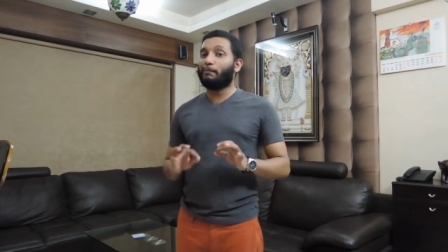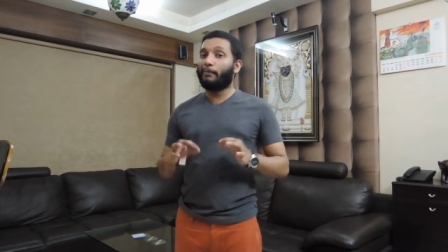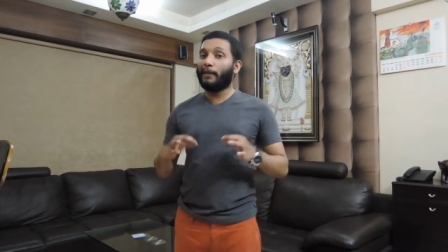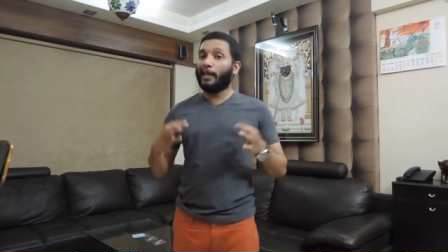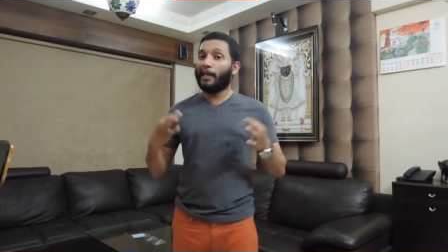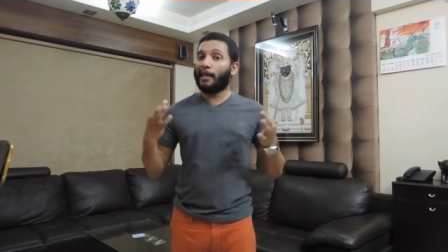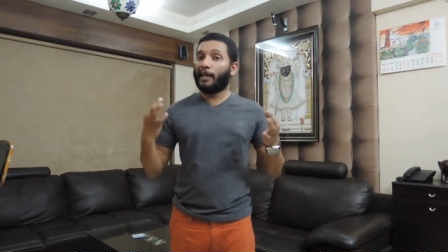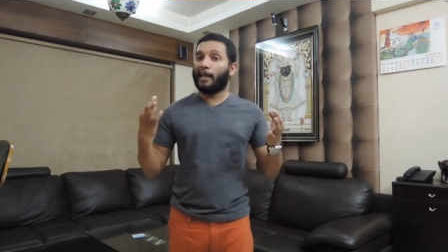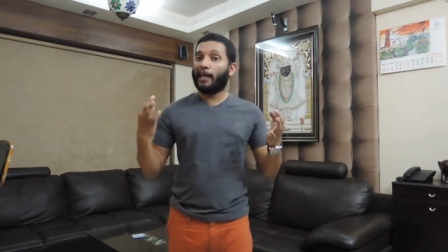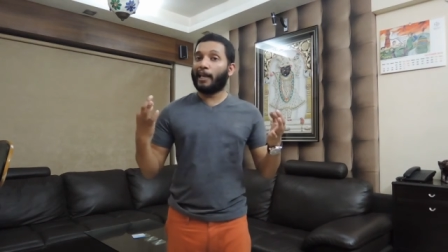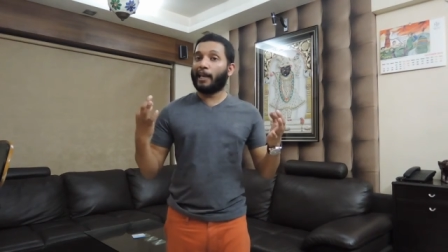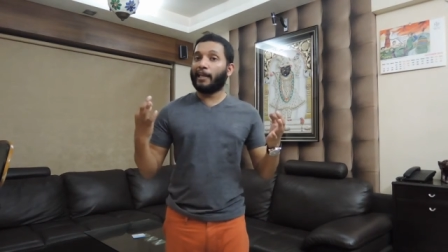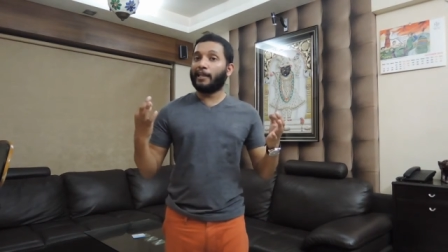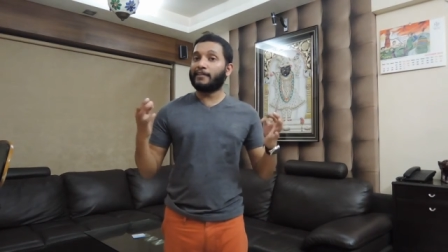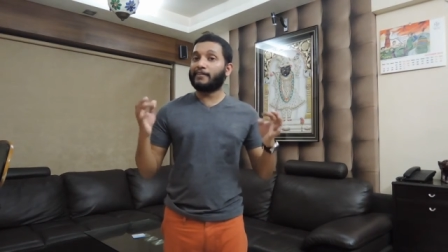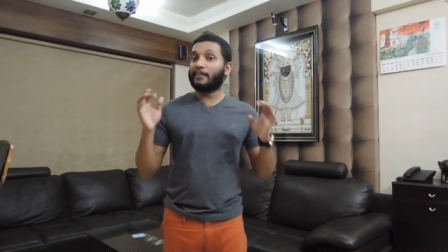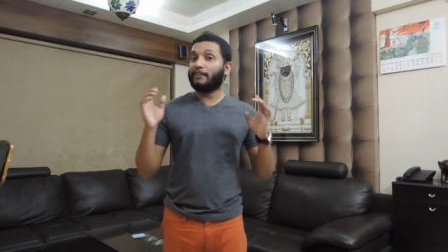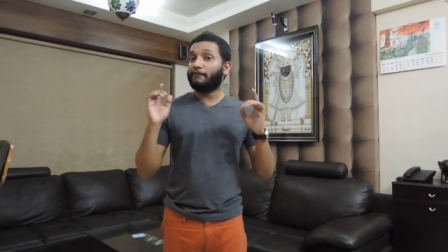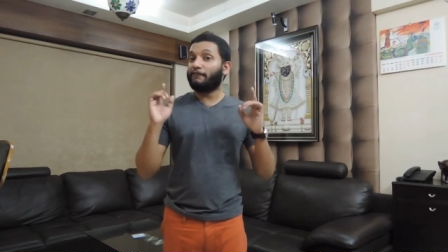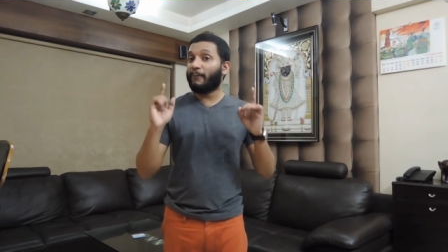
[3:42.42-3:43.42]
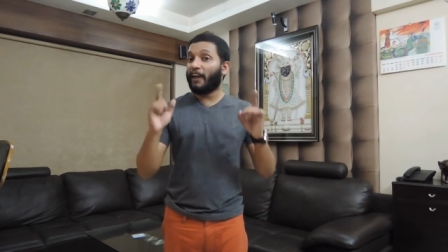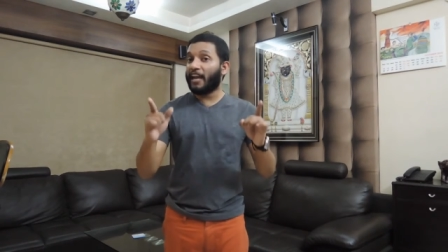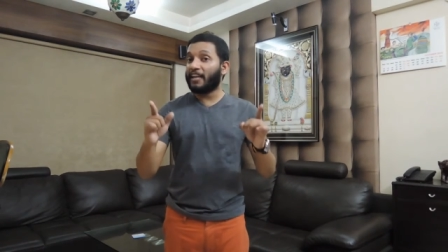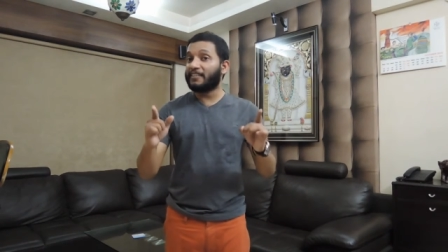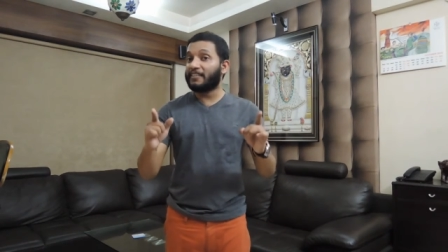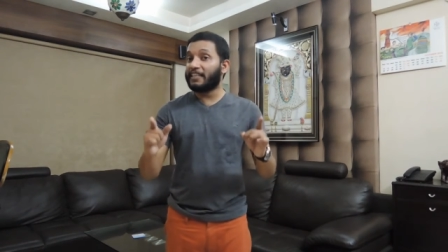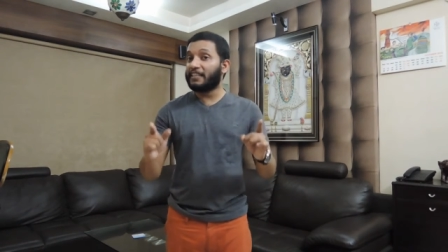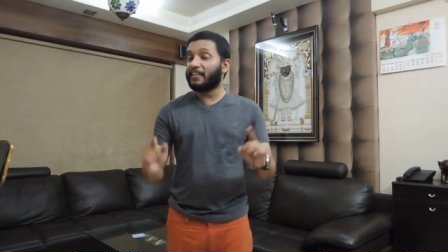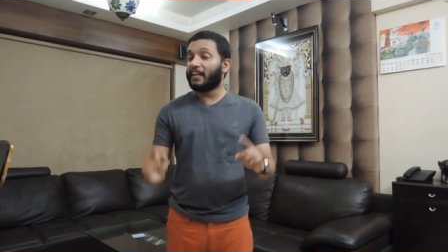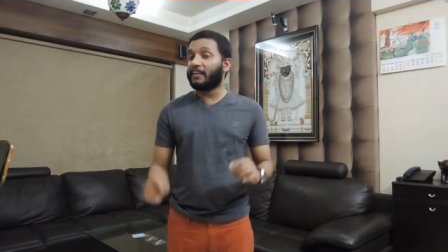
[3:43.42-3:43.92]
big grins and
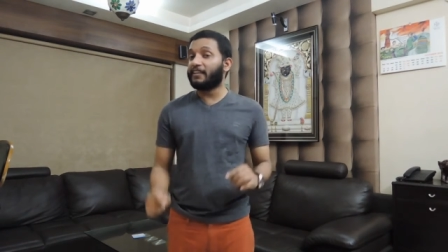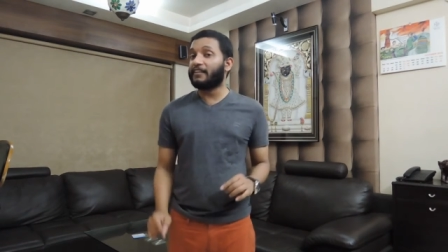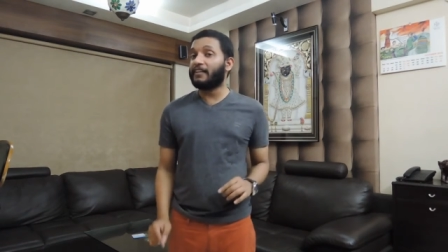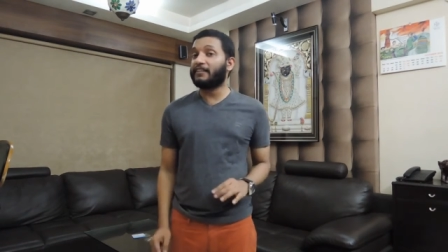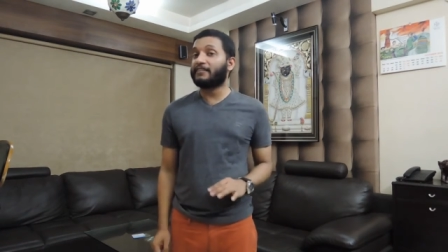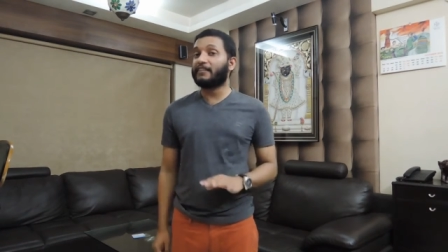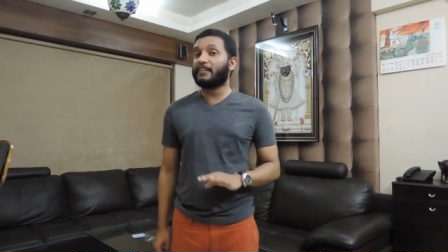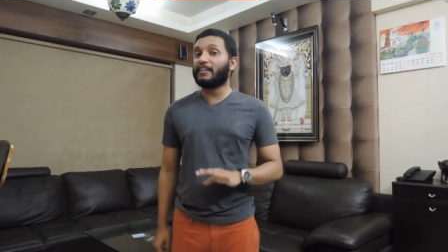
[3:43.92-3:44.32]
fancy titles